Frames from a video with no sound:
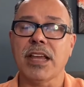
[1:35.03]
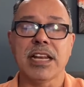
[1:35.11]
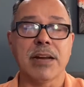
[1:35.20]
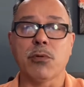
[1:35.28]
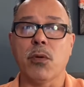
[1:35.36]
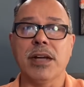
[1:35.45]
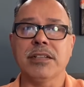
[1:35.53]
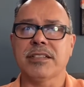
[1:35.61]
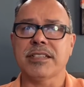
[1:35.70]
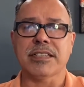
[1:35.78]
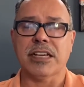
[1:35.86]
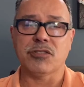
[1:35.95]
Number one,
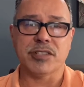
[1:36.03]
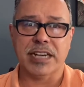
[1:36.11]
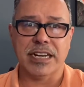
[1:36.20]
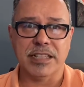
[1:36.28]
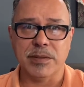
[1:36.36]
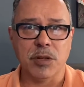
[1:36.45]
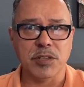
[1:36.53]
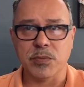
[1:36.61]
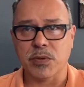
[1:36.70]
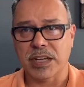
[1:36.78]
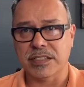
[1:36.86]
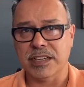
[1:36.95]
just understanding the building
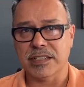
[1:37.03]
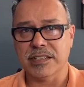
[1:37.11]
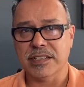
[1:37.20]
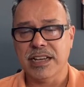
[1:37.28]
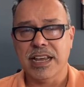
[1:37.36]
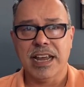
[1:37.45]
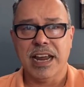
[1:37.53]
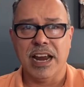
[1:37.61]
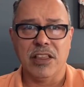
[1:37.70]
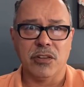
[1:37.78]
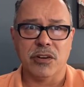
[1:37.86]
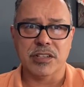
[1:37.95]
process
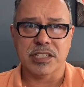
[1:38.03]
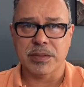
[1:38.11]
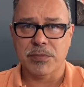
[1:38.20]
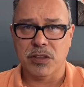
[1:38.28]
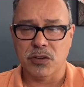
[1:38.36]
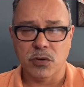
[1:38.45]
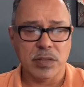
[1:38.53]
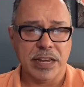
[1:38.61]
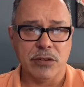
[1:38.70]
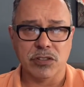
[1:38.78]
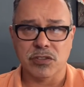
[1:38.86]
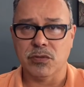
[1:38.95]
and learning some of the new
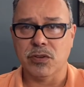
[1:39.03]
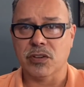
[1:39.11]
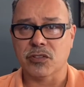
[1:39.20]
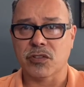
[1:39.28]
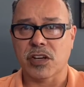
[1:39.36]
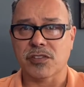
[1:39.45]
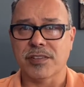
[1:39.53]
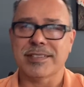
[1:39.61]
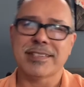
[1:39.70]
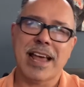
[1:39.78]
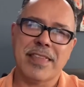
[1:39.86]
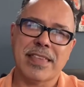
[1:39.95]
language in new construction.
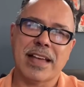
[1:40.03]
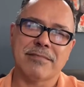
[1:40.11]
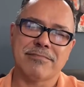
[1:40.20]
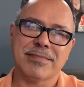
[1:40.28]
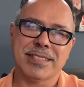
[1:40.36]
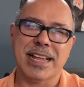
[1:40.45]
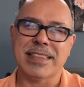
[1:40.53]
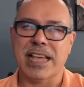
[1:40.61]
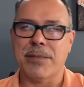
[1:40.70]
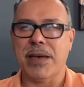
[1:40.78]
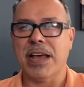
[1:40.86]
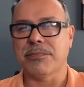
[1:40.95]
It's not that bad.